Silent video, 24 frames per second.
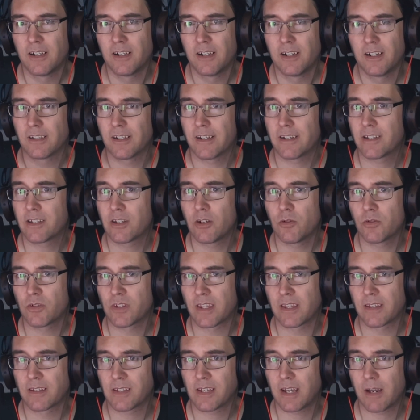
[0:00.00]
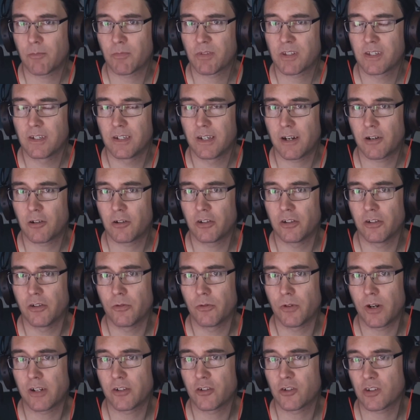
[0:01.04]
Let's use the same scenario
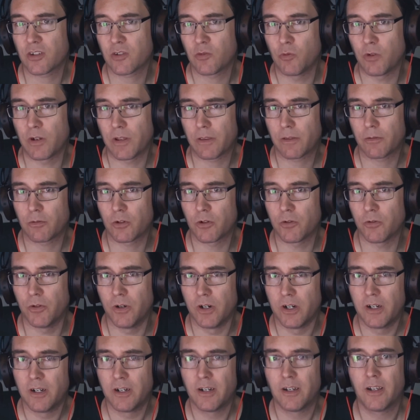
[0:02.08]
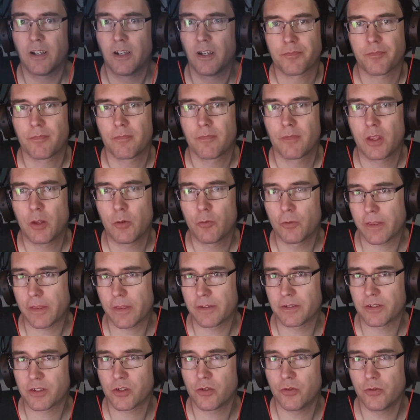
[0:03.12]
I just went through. With
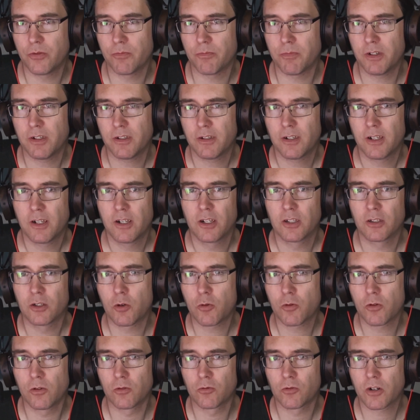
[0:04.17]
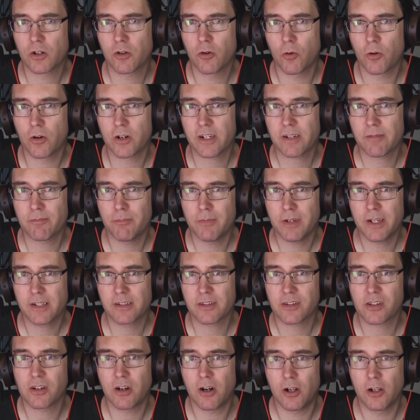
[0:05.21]
Zoom, local recording
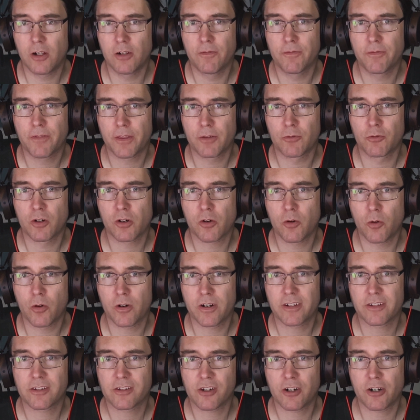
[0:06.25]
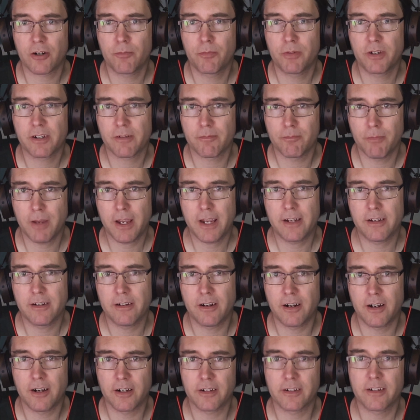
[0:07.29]
means all of the recordings are being made
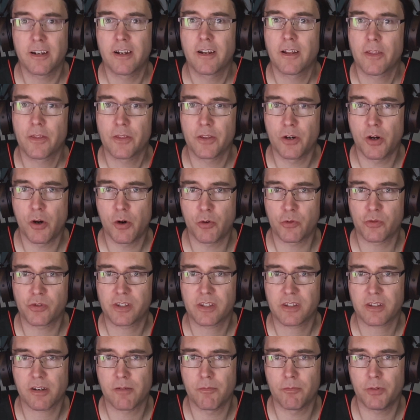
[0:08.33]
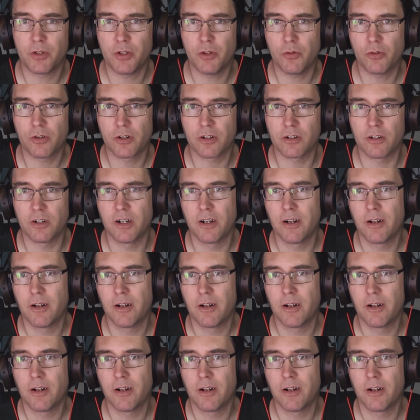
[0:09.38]
on the host's computer.